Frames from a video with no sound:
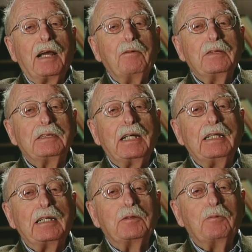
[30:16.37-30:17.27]
I would
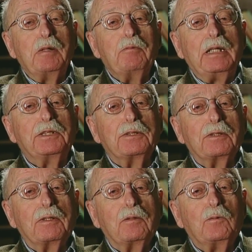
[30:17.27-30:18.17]
say that's my
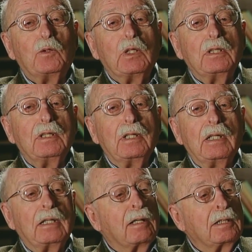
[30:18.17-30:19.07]
major award
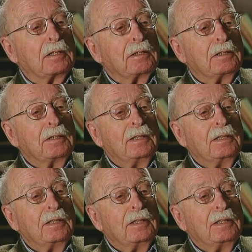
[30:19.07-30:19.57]
and honor,